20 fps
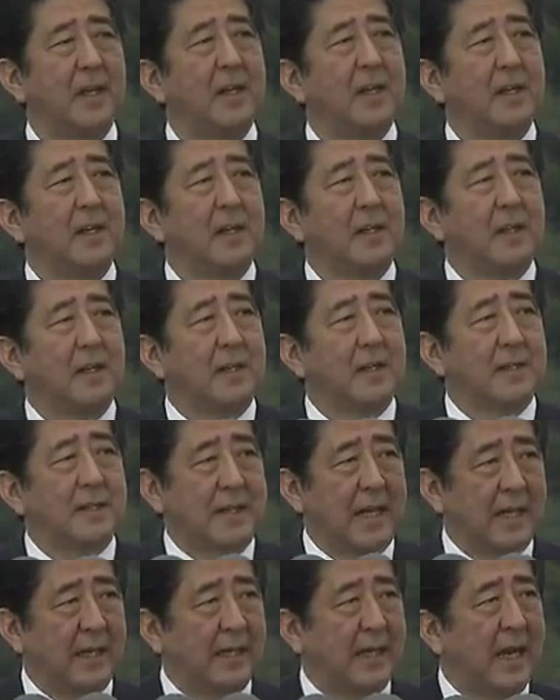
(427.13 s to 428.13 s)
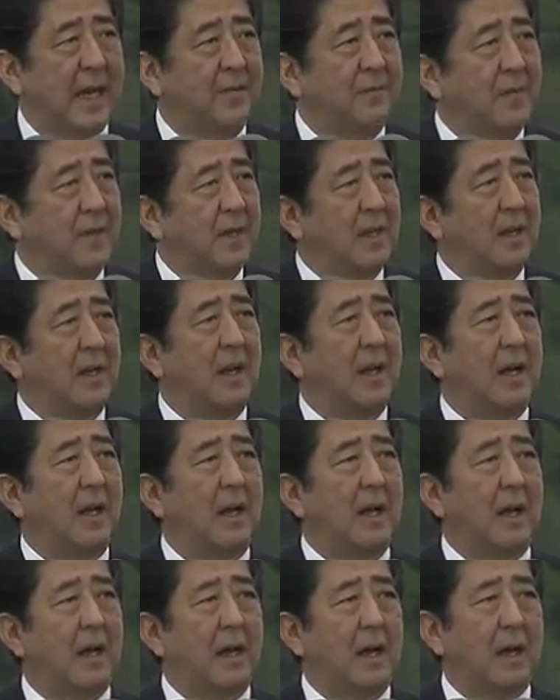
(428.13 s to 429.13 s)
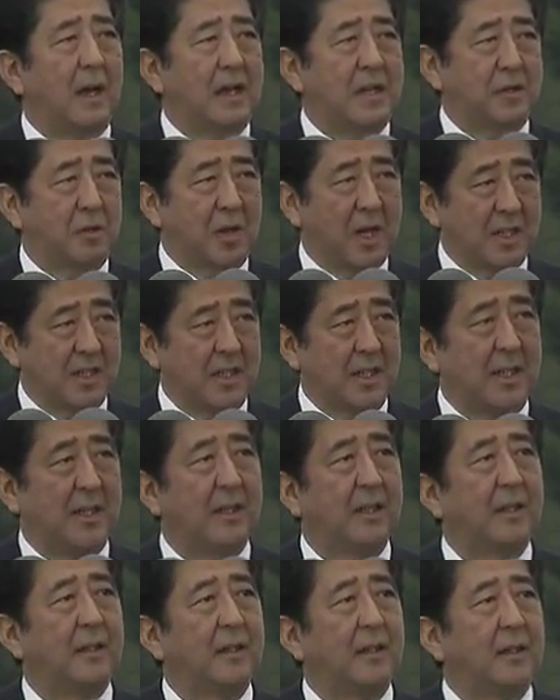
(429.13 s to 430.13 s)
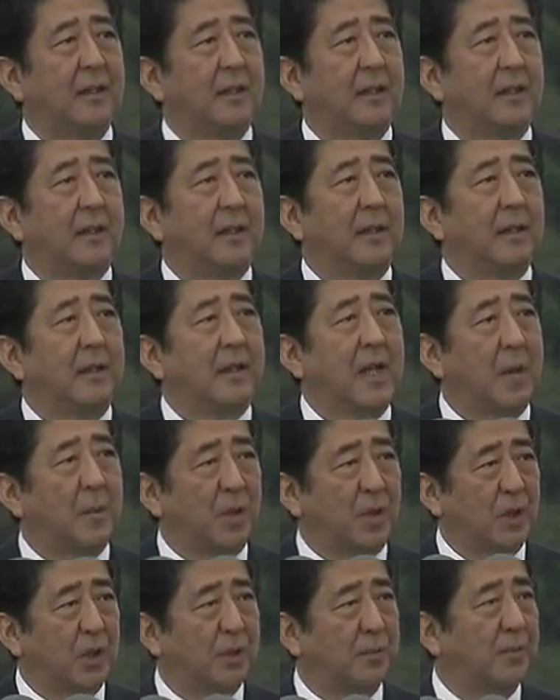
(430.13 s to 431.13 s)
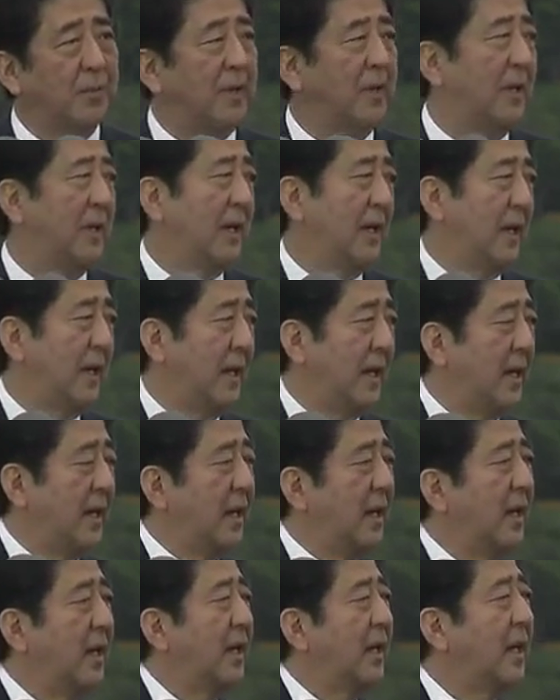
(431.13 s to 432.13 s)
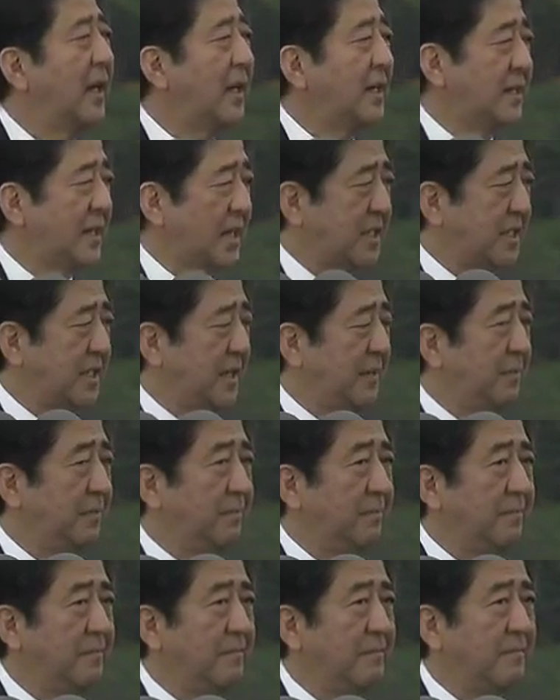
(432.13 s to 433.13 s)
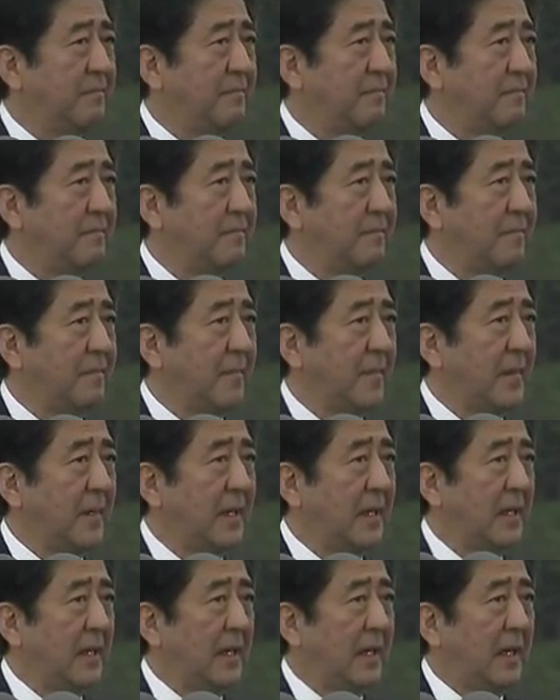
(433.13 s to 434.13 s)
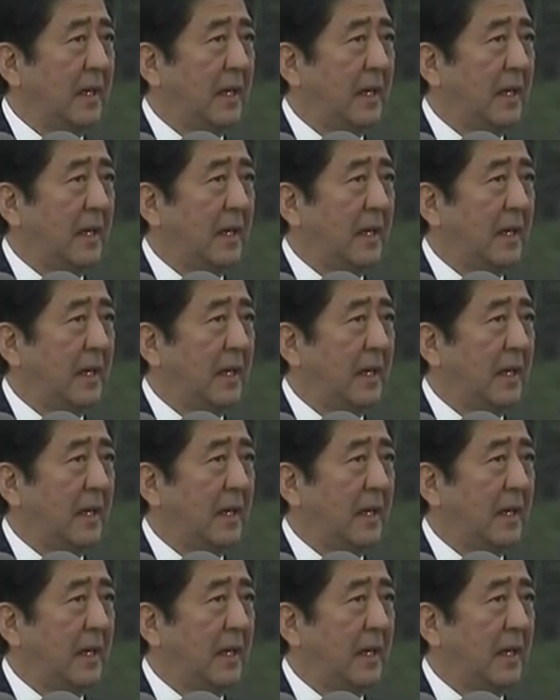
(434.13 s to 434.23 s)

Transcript: To the souls of the servicemen who lie in eternal rest aboard the USS Arizona,